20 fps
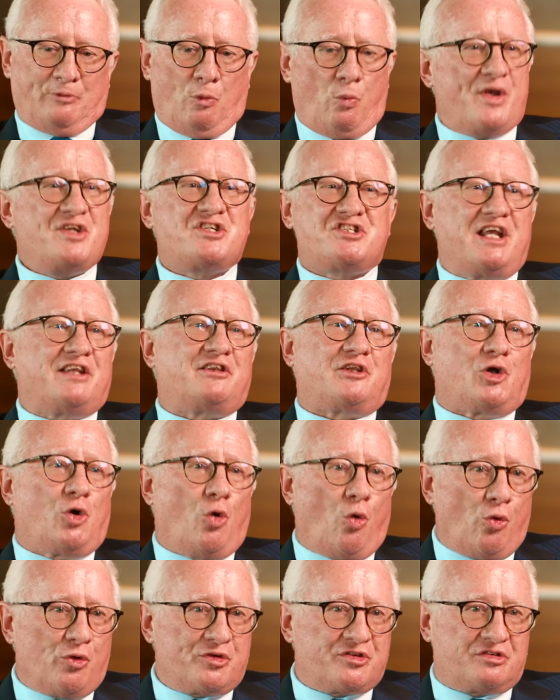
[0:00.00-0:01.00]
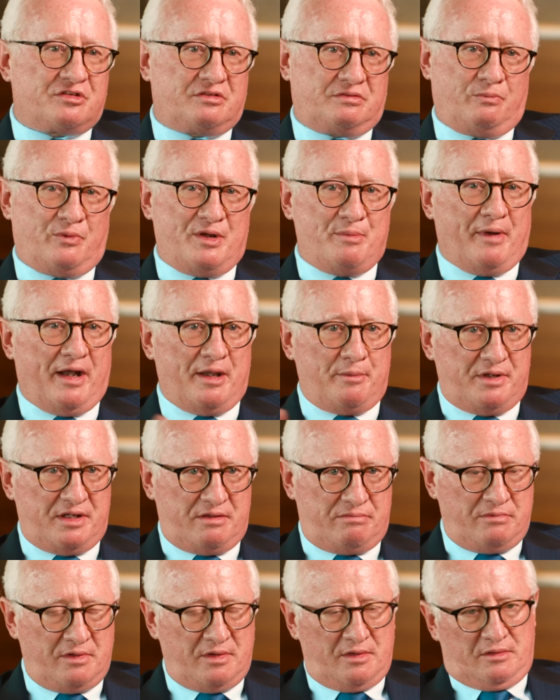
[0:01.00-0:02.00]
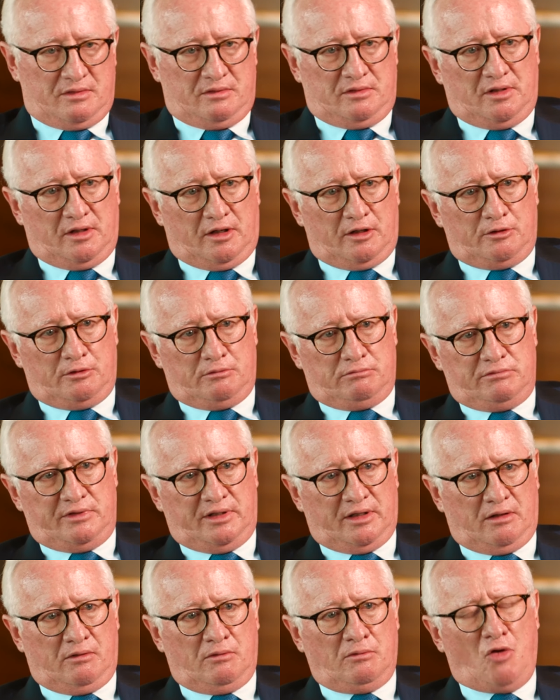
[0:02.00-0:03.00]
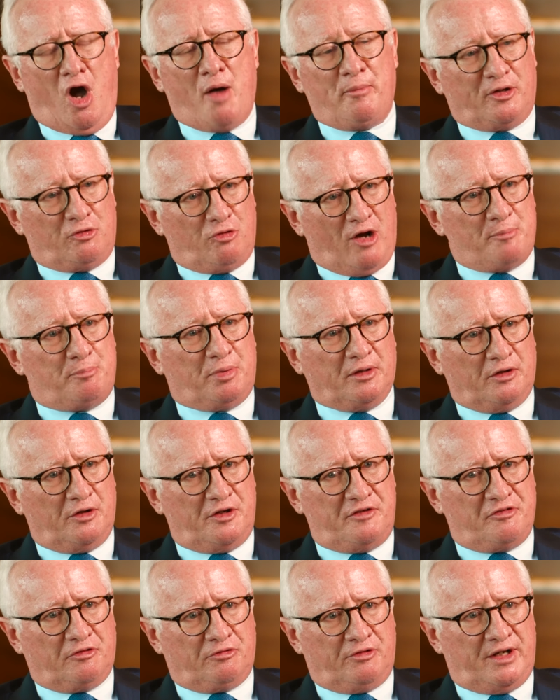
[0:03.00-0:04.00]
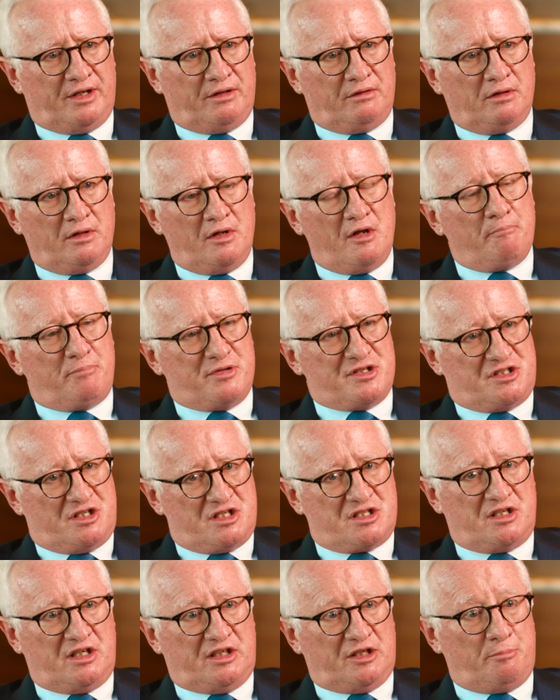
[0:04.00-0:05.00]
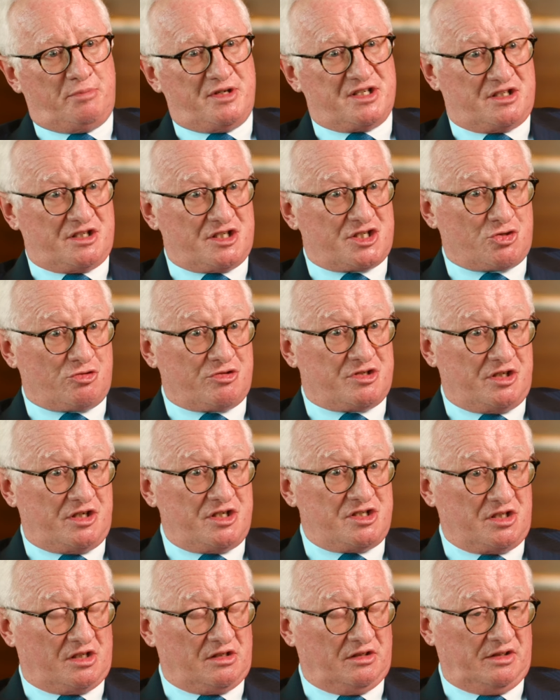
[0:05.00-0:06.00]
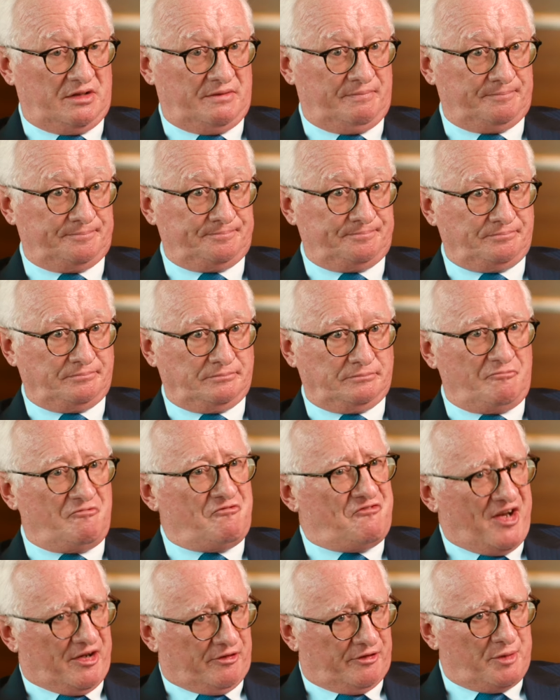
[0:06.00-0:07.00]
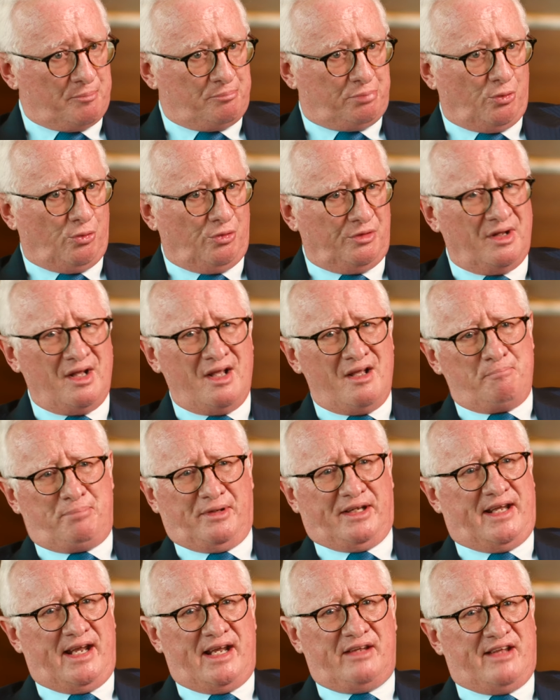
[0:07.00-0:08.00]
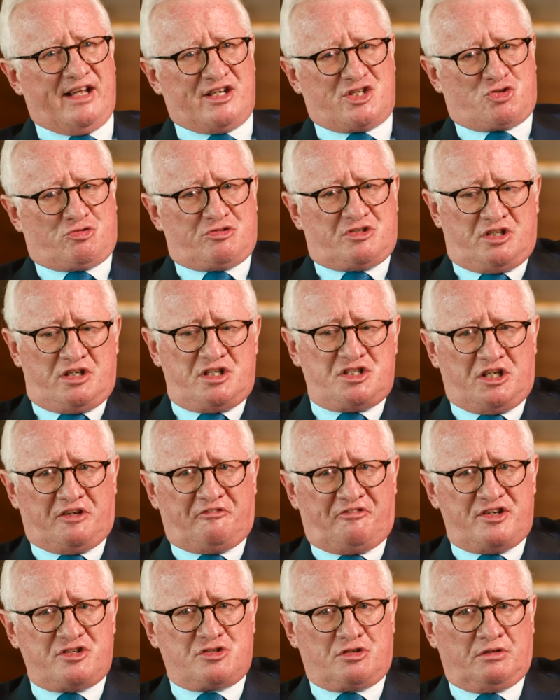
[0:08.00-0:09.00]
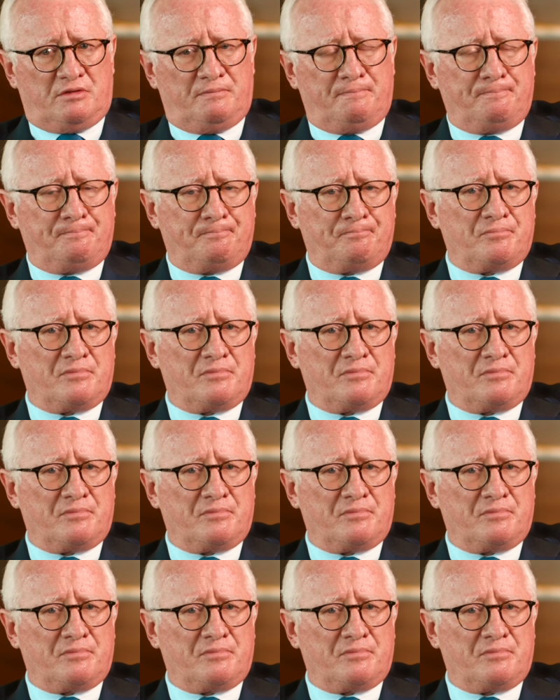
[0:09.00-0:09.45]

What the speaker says: We set the course. We maybe, you know, I'm a great believer in positioning the business strategically. Very important. But again, that strategic vision